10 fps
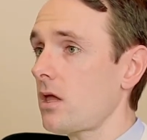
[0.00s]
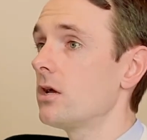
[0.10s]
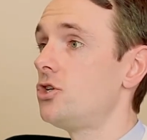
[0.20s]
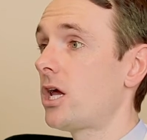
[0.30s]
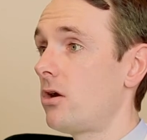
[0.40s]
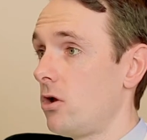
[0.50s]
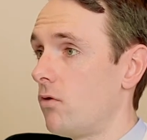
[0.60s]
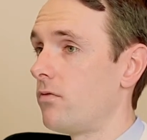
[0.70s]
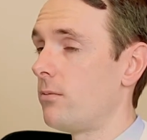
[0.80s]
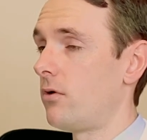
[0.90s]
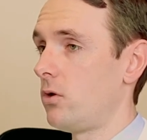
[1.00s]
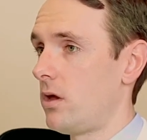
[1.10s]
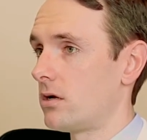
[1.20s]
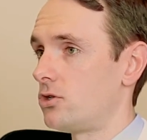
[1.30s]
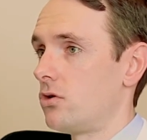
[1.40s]
generally hopefully pretty well
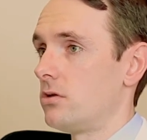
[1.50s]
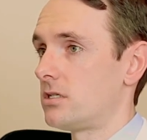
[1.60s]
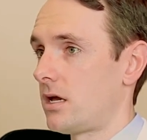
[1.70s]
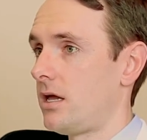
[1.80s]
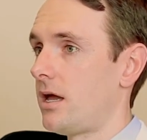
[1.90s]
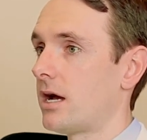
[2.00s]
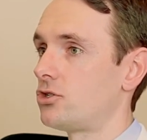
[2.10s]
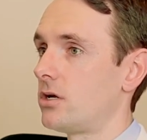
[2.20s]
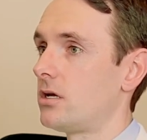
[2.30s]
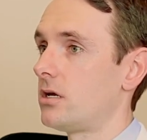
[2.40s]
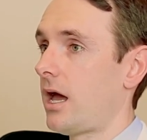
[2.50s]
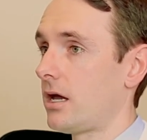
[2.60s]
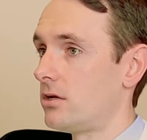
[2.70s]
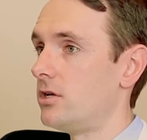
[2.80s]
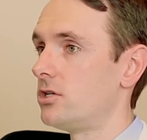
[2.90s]
controlled psychiatric
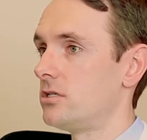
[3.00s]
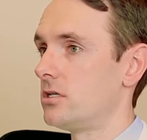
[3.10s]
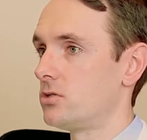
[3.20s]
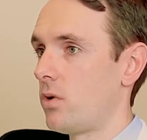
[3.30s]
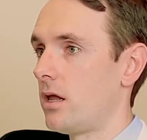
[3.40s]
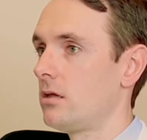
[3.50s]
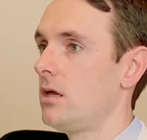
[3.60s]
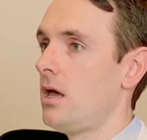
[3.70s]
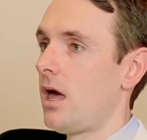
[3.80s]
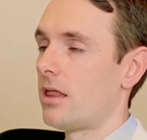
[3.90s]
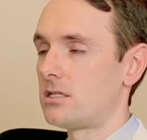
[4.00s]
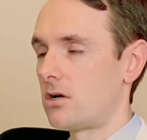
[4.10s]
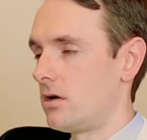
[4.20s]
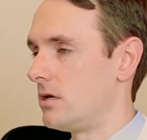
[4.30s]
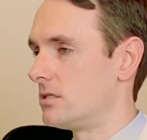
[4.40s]
conditions as well. That
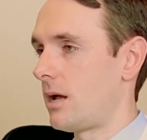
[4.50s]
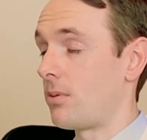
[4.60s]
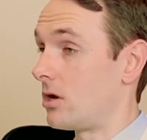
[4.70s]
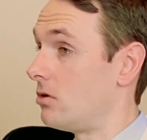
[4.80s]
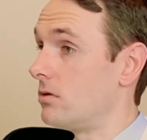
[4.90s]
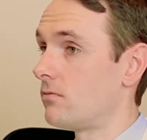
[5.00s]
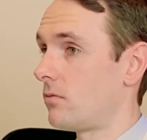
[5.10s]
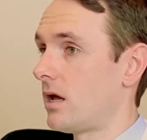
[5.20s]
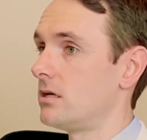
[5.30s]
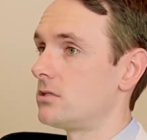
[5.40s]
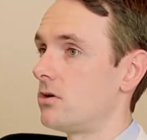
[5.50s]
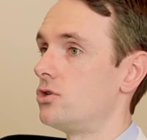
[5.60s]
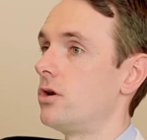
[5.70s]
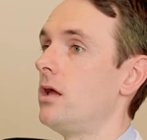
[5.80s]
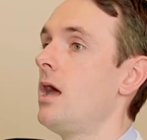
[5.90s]
certainly does not preclude them from getting
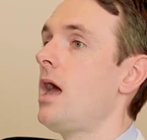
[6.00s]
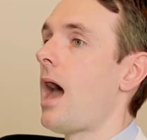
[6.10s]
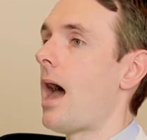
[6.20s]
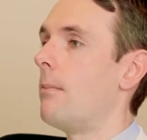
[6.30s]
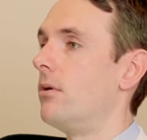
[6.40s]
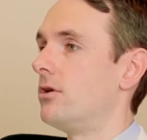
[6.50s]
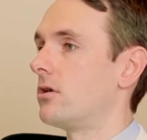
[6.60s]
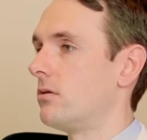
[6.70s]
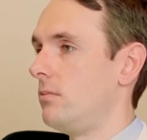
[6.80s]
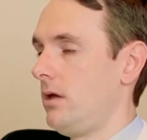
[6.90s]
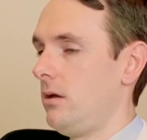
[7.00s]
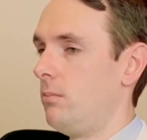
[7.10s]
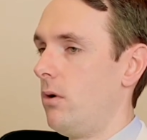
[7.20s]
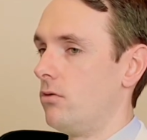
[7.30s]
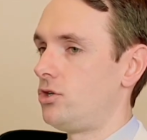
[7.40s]
surgery, but there can be
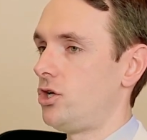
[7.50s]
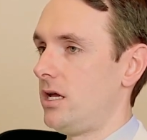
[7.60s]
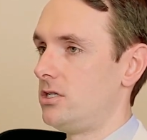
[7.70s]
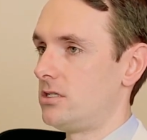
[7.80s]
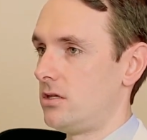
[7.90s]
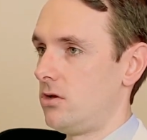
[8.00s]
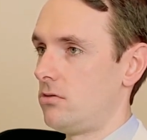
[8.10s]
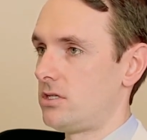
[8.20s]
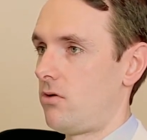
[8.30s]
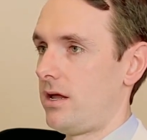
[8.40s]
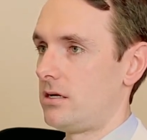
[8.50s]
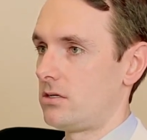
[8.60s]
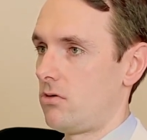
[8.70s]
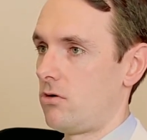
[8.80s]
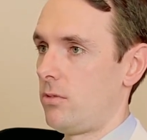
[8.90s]
both changes in those that are related to
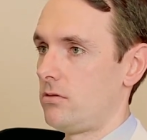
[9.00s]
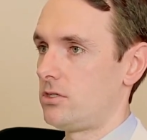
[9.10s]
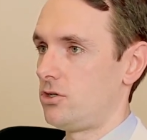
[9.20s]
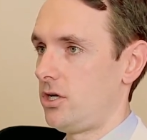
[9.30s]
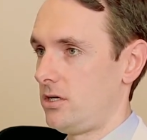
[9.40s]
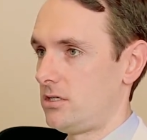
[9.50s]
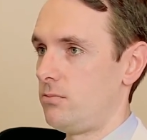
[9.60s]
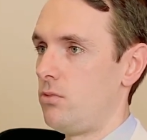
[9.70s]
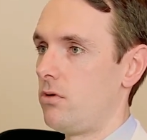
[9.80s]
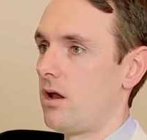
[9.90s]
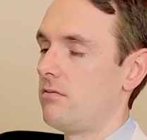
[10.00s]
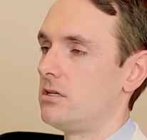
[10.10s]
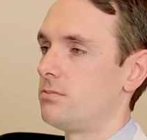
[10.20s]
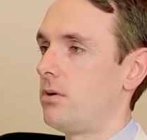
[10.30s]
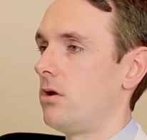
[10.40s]
hormones, so changes in mood
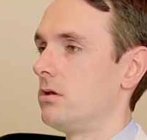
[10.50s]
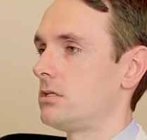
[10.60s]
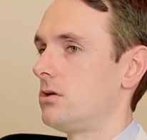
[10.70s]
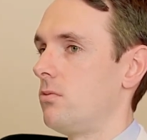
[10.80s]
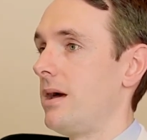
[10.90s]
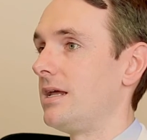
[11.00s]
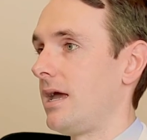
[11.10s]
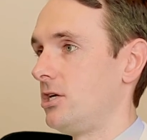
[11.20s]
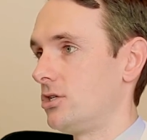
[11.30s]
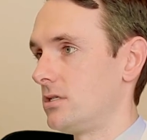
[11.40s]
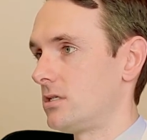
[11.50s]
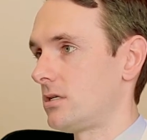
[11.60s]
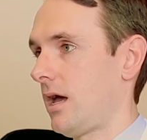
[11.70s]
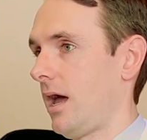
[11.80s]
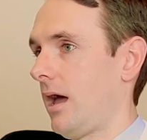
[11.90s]
levels, but also medications.
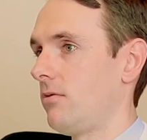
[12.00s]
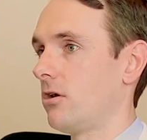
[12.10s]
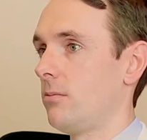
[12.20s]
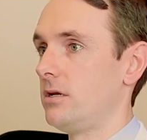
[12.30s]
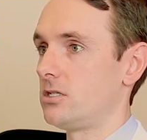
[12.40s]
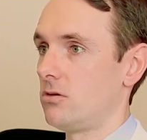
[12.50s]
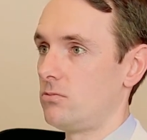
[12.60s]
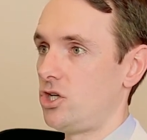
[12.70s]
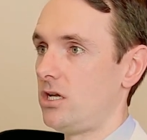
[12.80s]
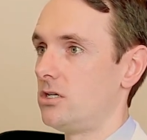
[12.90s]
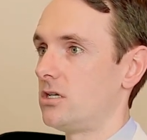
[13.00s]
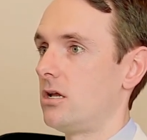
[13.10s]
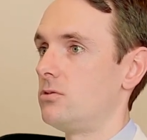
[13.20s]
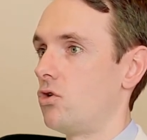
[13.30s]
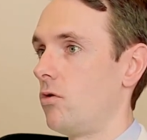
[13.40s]
There can be some changes in
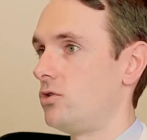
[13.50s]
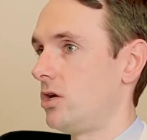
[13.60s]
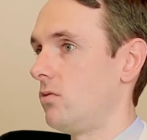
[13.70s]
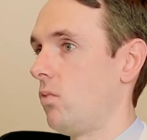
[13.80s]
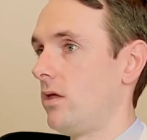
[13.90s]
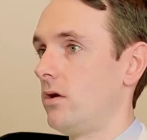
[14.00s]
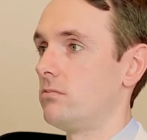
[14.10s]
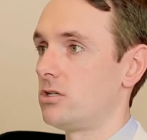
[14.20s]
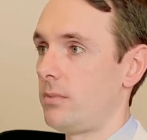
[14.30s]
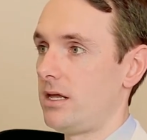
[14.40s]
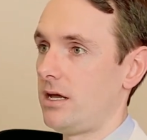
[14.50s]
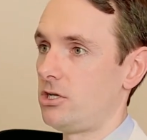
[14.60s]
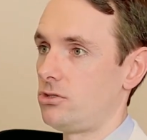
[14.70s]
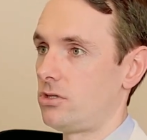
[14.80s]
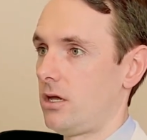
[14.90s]
absorption, whether some
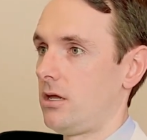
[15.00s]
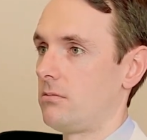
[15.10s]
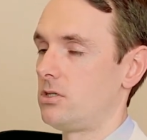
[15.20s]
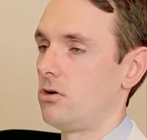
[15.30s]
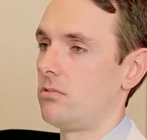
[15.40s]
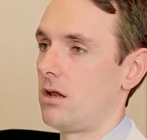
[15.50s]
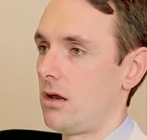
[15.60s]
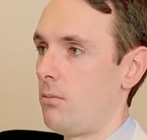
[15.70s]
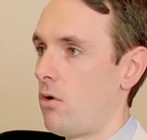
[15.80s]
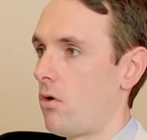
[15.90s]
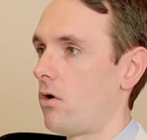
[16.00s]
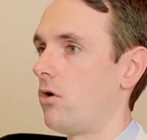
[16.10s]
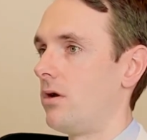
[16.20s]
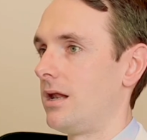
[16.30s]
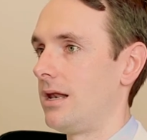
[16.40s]
medications are getting absorbed a little more or
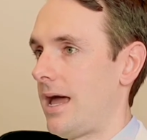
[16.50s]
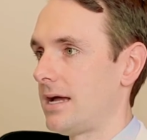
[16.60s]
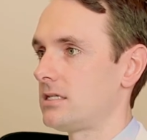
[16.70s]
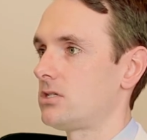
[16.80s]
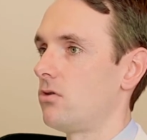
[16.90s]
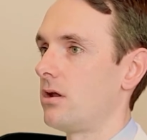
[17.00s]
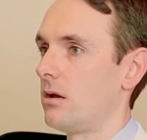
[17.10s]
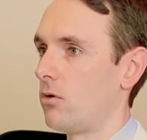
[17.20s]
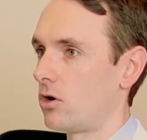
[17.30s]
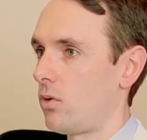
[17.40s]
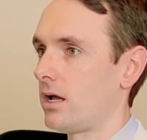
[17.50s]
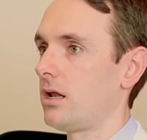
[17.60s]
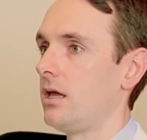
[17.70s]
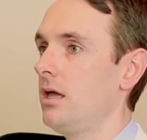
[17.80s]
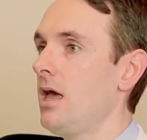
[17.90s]
a little less or a little more
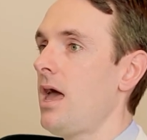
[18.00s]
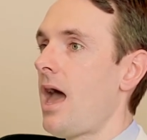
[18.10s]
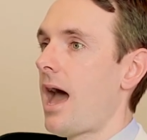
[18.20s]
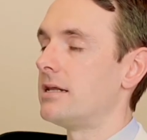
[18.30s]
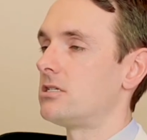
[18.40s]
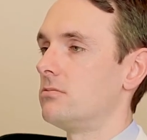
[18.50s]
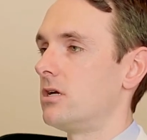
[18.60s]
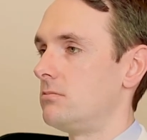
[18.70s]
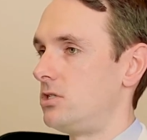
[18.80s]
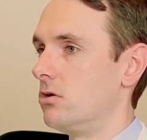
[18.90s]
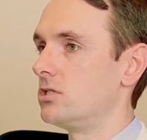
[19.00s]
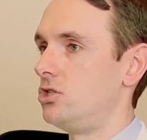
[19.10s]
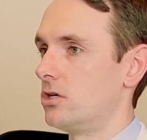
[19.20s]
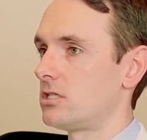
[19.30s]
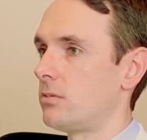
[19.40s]
quickly, and sometimes dose
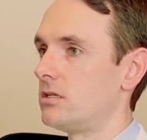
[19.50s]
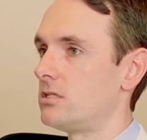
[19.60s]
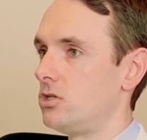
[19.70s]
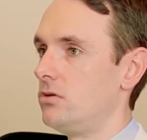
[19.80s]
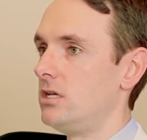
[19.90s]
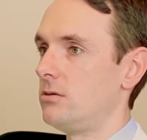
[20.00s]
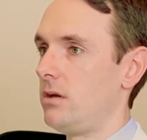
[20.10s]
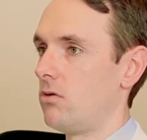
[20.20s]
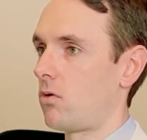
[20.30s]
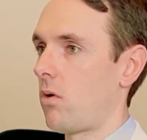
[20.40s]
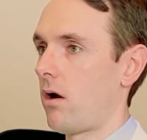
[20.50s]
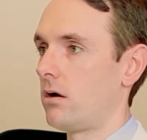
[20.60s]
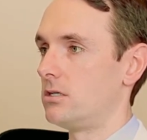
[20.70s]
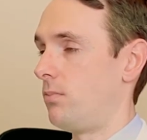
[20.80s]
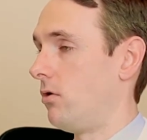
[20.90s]
adjustments do need to be
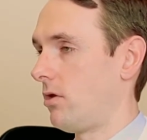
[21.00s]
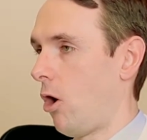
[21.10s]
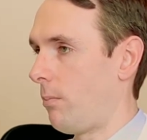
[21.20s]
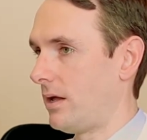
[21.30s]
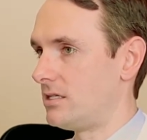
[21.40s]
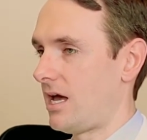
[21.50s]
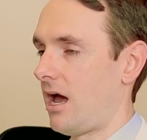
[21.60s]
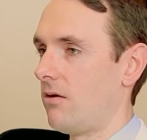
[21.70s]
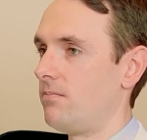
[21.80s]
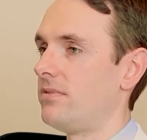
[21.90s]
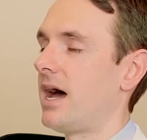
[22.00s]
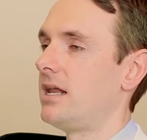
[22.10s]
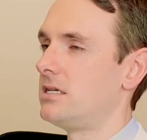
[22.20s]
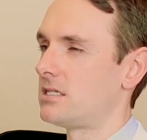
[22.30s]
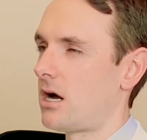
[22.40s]
required both up and down. That
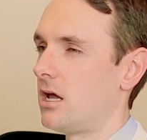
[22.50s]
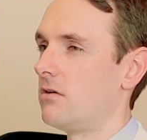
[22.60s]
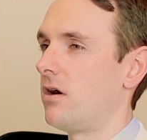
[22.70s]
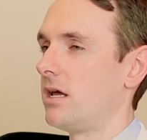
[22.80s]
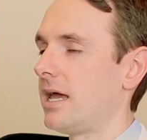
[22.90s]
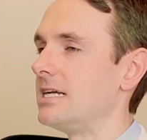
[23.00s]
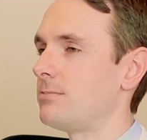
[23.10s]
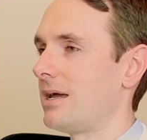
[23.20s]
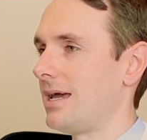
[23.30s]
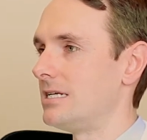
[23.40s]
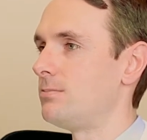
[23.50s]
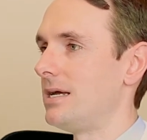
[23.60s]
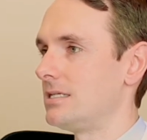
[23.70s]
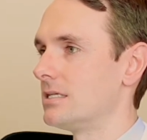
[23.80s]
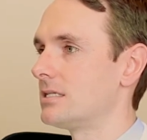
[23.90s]
is kind of on a case-by-case
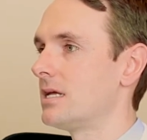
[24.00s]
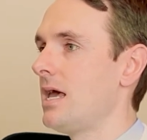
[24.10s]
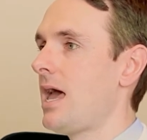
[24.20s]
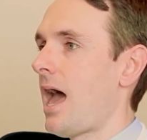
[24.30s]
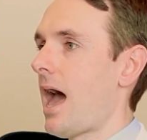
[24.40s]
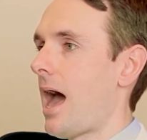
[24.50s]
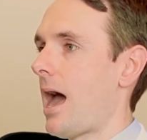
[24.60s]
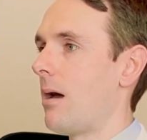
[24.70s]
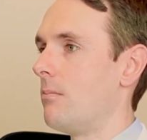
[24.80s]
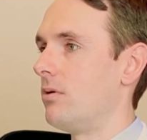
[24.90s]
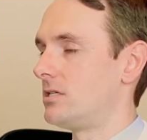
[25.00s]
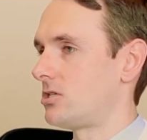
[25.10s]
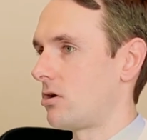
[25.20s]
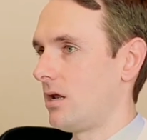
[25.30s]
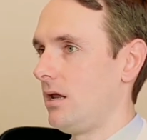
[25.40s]
basis, but
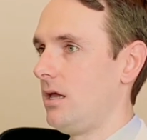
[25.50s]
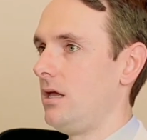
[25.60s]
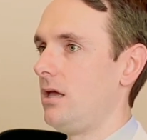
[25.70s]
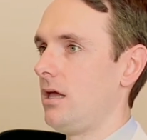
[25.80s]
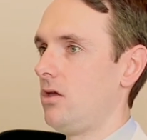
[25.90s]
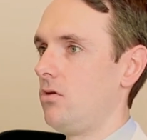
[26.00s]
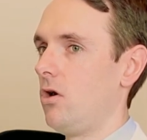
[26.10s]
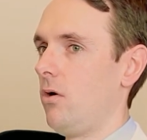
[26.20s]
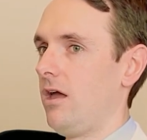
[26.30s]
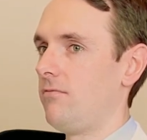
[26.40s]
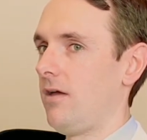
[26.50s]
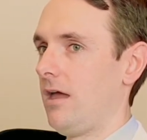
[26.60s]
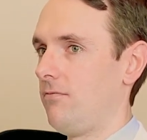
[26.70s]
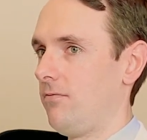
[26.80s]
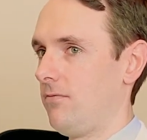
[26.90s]
certainly,
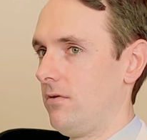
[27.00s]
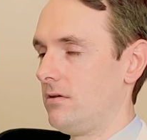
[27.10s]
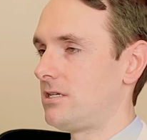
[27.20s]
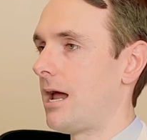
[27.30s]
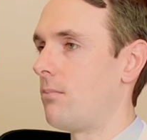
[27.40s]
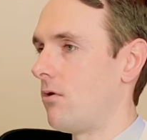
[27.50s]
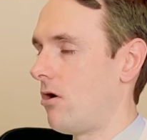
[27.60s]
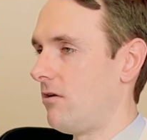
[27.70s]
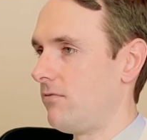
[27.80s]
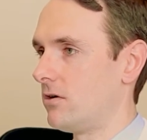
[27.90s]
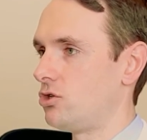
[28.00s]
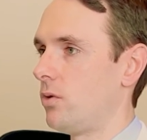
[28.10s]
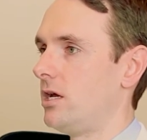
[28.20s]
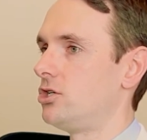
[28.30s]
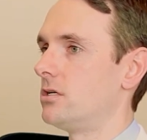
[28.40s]
if temporary
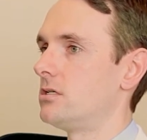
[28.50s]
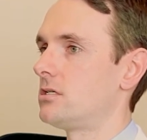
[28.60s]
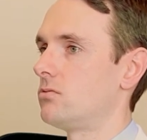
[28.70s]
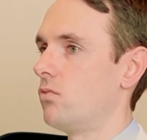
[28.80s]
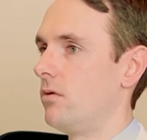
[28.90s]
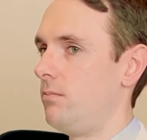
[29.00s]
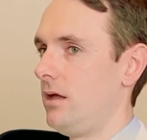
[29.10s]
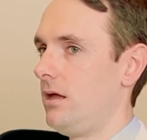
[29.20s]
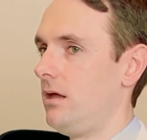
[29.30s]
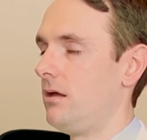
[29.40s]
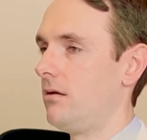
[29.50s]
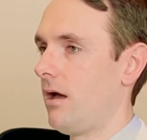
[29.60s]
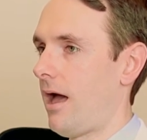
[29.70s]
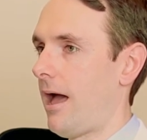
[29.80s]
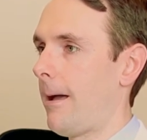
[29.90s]
fluctuations would be
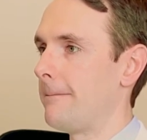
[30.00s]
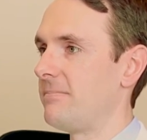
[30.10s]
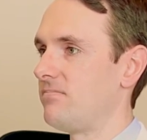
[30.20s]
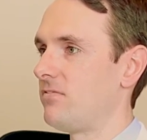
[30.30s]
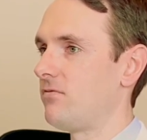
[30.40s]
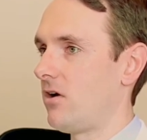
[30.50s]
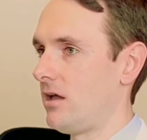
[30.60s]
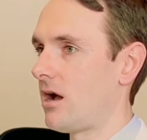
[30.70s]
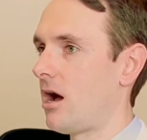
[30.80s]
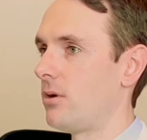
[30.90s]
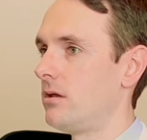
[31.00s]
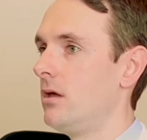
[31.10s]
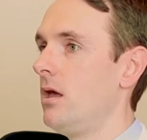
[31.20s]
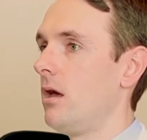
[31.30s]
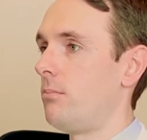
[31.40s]
fairly common,
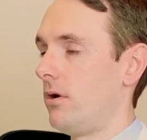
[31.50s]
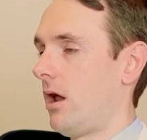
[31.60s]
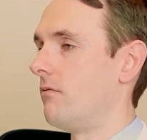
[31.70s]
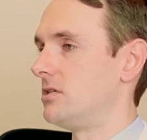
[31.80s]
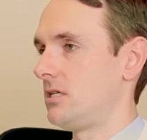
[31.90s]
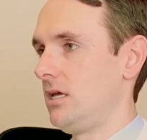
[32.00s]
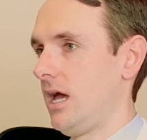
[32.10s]
but obviously